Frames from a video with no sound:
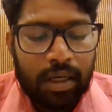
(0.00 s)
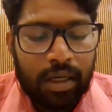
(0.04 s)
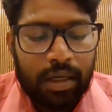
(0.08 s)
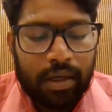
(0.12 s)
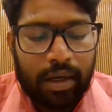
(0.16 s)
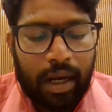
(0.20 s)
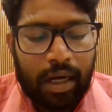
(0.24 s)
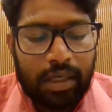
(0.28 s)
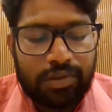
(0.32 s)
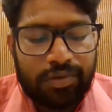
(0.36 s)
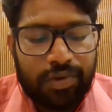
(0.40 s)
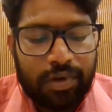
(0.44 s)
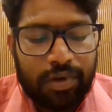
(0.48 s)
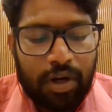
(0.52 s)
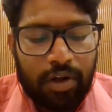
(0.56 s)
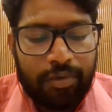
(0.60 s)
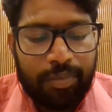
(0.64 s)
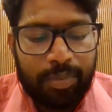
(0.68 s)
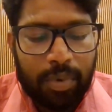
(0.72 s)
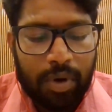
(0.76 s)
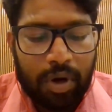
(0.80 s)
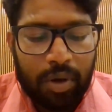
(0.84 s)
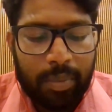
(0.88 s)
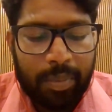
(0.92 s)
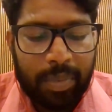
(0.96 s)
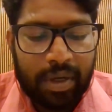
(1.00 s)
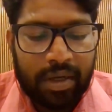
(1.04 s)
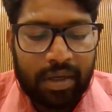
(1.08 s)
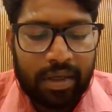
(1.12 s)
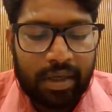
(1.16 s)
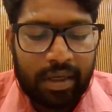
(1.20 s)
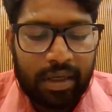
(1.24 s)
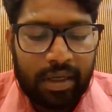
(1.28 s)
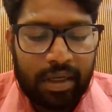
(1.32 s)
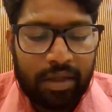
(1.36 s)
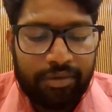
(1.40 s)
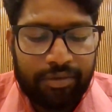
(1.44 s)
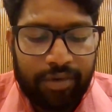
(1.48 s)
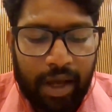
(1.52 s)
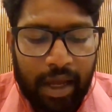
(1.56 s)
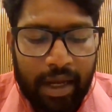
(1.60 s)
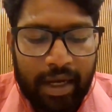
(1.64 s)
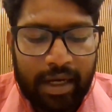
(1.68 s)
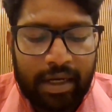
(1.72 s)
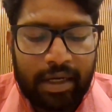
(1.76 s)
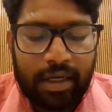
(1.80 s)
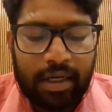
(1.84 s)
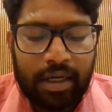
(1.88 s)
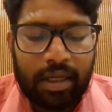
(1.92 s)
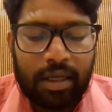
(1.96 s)
Transfer of property
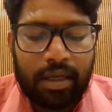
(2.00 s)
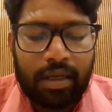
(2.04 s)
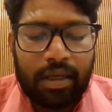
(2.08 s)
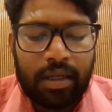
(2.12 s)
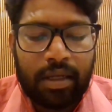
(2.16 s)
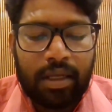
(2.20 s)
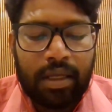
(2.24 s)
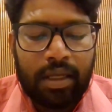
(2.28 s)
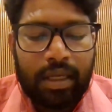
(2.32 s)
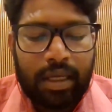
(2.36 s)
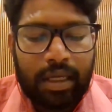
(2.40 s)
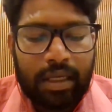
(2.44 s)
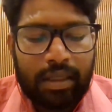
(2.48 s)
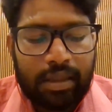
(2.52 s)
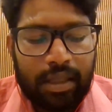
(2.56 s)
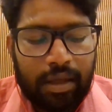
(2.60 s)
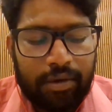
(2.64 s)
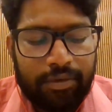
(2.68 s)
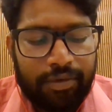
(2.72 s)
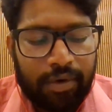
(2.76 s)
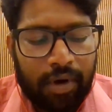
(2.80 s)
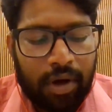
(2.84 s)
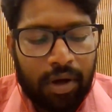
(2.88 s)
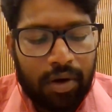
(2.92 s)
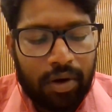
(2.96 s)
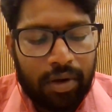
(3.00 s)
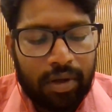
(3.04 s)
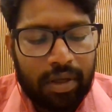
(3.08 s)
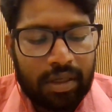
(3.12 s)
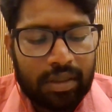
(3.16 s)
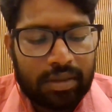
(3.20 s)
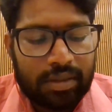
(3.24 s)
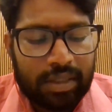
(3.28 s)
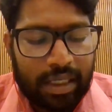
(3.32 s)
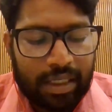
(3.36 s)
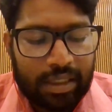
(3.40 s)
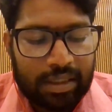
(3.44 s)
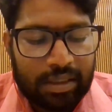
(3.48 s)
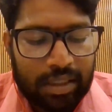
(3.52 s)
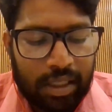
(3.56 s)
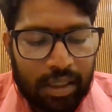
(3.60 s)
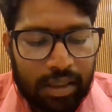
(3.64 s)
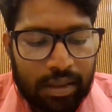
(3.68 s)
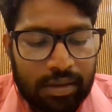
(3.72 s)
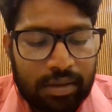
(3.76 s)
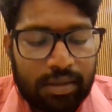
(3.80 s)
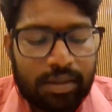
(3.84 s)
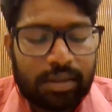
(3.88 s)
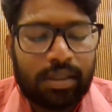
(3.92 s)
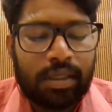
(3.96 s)
defined in the following
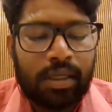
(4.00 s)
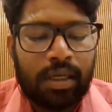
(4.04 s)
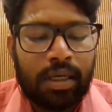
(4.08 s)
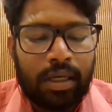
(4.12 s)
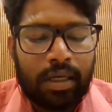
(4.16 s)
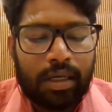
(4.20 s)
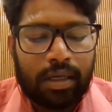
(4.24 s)
sections.